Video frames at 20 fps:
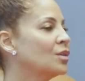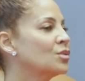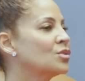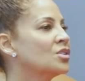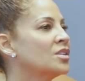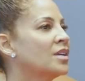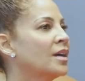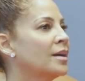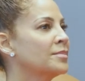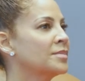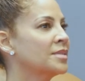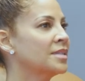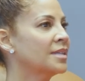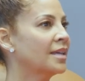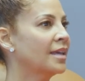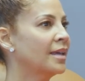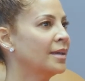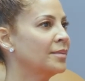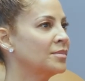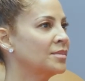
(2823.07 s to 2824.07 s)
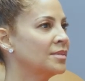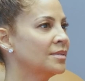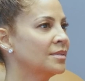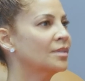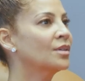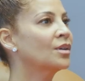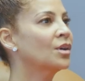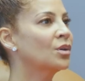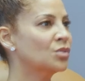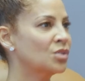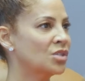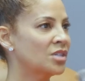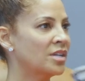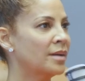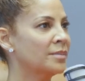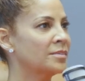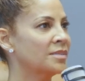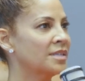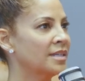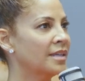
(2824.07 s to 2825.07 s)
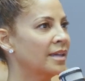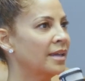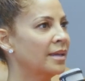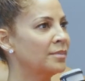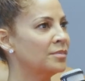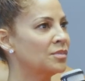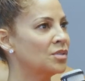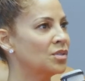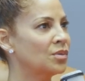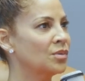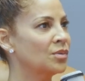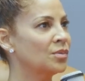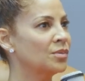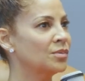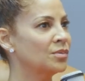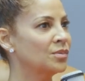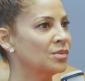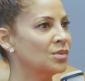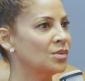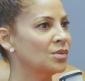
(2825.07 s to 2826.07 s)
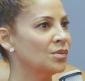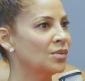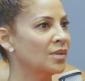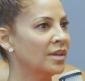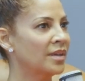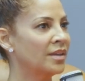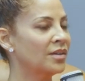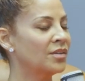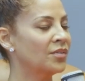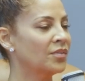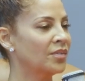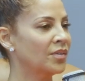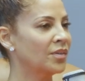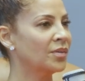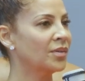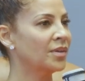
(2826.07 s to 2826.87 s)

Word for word: Coach Thompson came. Coach Thompson came to yeah. do the interview.